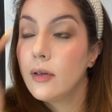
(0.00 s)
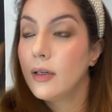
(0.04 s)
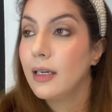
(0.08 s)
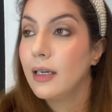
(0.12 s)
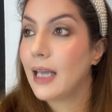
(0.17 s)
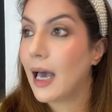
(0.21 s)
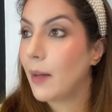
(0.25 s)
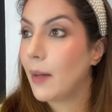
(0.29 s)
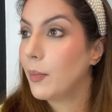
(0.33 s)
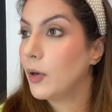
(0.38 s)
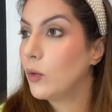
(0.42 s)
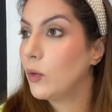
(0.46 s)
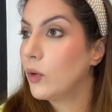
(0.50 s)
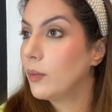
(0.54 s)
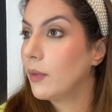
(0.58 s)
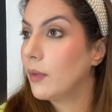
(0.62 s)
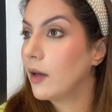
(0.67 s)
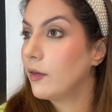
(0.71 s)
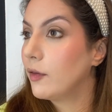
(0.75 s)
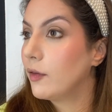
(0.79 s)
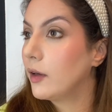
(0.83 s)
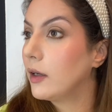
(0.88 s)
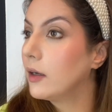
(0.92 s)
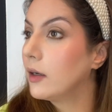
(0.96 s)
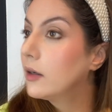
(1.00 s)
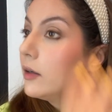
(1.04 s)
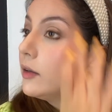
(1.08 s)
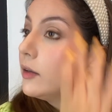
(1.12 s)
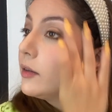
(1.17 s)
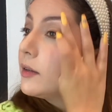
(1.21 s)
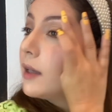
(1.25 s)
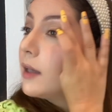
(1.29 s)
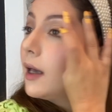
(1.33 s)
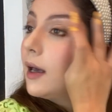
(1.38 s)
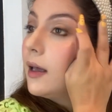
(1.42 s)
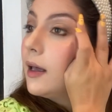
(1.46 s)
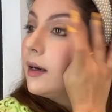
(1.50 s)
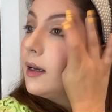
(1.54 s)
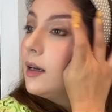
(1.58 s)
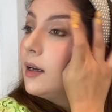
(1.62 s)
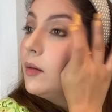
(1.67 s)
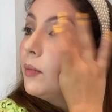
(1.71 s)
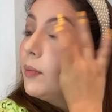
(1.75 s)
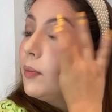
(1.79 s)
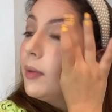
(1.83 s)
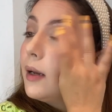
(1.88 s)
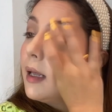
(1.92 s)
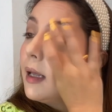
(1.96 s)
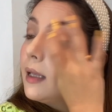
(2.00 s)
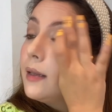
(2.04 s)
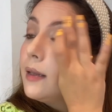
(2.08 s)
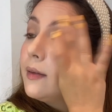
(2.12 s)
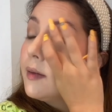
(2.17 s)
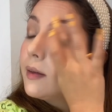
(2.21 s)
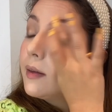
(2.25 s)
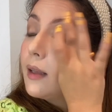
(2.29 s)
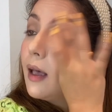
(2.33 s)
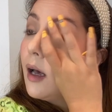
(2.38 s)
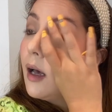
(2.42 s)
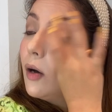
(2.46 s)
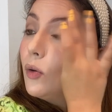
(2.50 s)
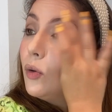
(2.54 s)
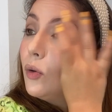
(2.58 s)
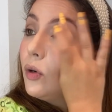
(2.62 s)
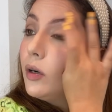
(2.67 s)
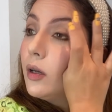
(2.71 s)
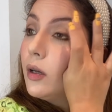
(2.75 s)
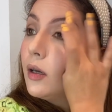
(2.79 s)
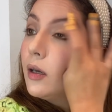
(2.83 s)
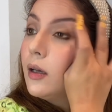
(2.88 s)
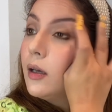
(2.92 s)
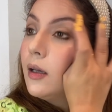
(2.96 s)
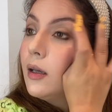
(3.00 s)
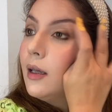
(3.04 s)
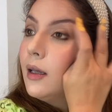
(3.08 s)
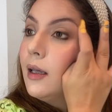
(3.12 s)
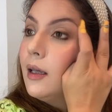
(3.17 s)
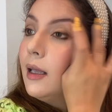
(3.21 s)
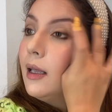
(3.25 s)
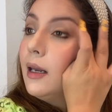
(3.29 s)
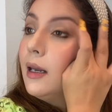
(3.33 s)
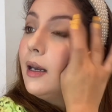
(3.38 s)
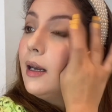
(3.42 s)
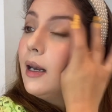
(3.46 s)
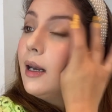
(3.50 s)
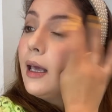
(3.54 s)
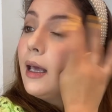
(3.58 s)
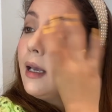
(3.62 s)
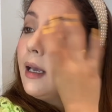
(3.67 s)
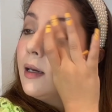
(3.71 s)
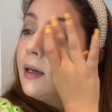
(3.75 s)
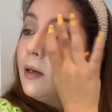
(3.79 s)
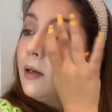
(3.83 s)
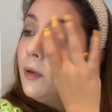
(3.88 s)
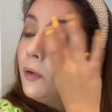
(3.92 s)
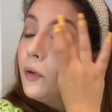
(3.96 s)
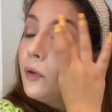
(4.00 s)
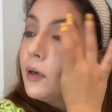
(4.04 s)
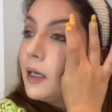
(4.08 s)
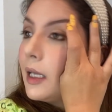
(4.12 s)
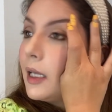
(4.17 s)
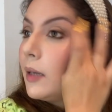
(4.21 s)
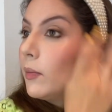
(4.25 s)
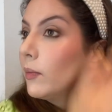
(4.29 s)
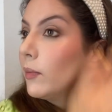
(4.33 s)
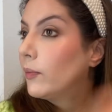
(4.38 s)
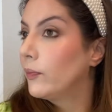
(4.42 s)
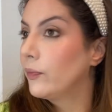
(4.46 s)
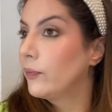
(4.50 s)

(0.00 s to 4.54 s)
tap it with my fingers, and it blends out like a dream.